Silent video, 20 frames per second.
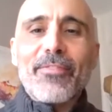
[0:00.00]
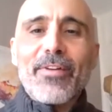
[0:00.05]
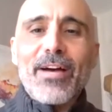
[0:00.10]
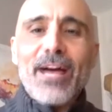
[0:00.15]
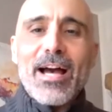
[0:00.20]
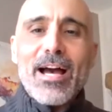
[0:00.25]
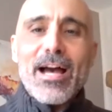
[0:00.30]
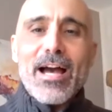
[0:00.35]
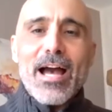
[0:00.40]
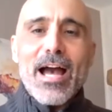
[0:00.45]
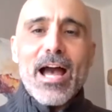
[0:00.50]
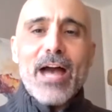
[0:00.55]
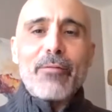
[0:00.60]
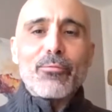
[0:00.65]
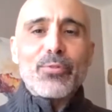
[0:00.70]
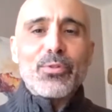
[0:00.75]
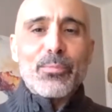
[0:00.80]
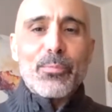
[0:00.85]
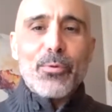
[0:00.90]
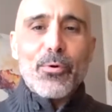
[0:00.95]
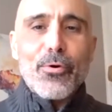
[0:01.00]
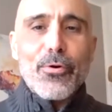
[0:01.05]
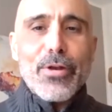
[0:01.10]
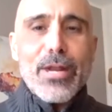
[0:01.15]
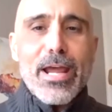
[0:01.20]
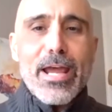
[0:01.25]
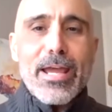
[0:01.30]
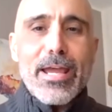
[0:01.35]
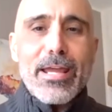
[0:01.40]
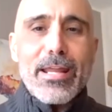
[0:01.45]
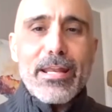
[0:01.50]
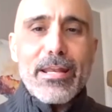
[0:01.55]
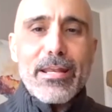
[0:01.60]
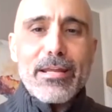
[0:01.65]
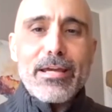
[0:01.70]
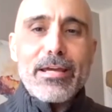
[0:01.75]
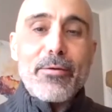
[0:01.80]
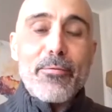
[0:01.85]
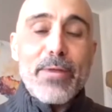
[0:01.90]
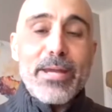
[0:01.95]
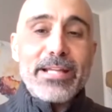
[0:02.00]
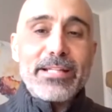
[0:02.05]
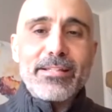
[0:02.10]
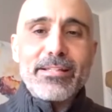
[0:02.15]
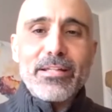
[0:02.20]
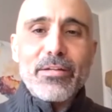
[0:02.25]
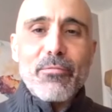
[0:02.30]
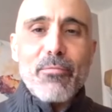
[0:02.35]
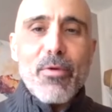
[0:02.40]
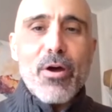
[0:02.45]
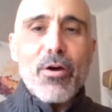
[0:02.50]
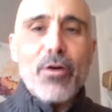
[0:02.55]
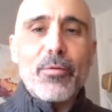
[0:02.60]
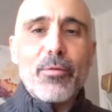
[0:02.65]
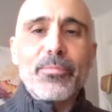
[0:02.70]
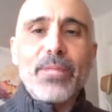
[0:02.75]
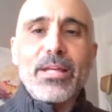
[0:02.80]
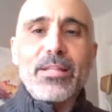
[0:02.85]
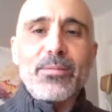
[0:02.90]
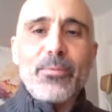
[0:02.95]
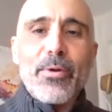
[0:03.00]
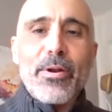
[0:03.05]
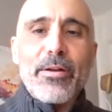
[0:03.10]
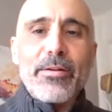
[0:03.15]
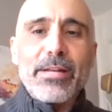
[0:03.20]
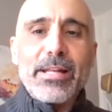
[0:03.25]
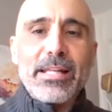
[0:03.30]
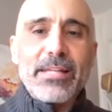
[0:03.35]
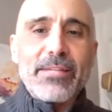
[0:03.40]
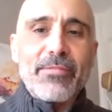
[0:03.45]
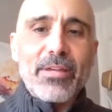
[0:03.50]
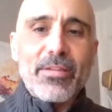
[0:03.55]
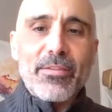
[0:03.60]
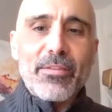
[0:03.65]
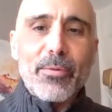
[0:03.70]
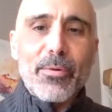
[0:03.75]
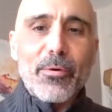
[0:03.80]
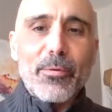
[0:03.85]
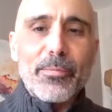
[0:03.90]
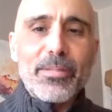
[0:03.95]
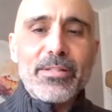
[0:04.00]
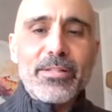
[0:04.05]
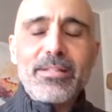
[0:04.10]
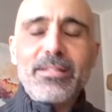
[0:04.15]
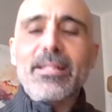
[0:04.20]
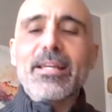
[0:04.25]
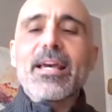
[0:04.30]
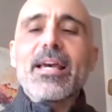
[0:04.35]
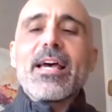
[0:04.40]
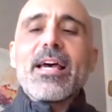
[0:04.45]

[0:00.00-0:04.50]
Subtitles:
I was born and raised in Rome. That's where I live at the moment.